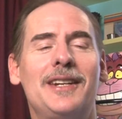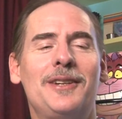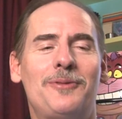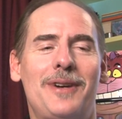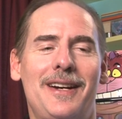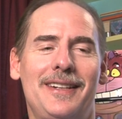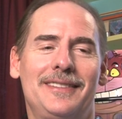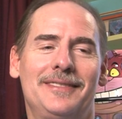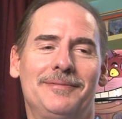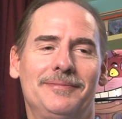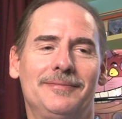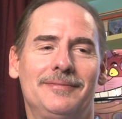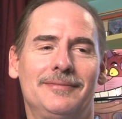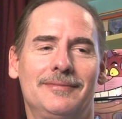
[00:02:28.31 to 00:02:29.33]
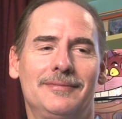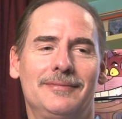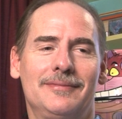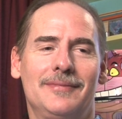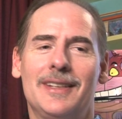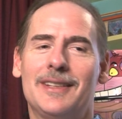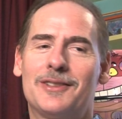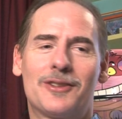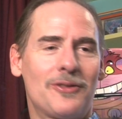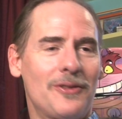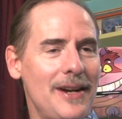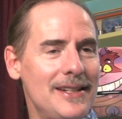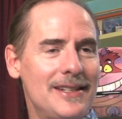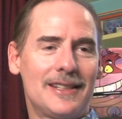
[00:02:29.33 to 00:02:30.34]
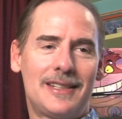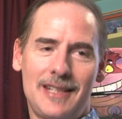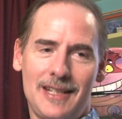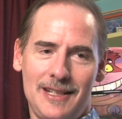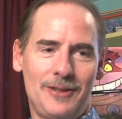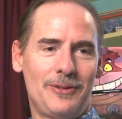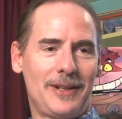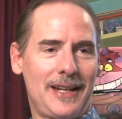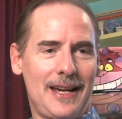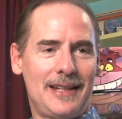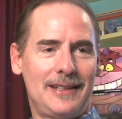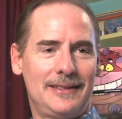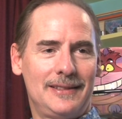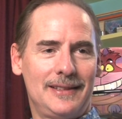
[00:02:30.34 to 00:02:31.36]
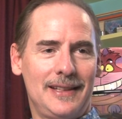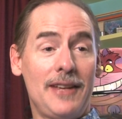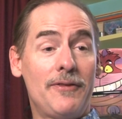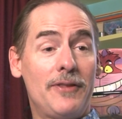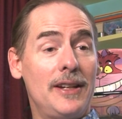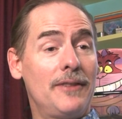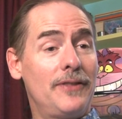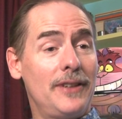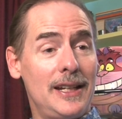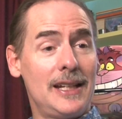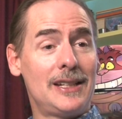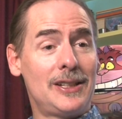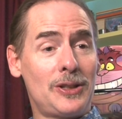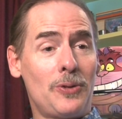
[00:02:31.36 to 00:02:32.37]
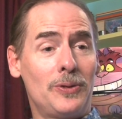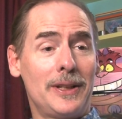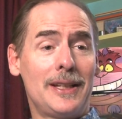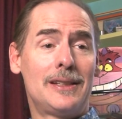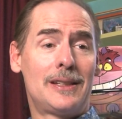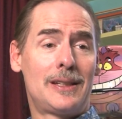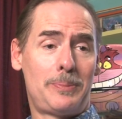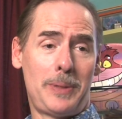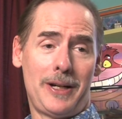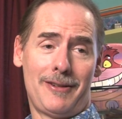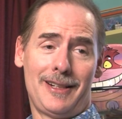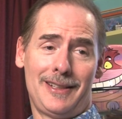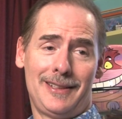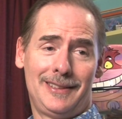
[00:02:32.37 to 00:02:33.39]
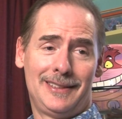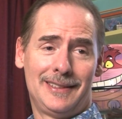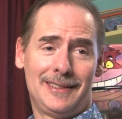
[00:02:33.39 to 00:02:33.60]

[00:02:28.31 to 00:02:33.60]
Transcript: Anyway, it's great to see you again, even if it is only in spirit.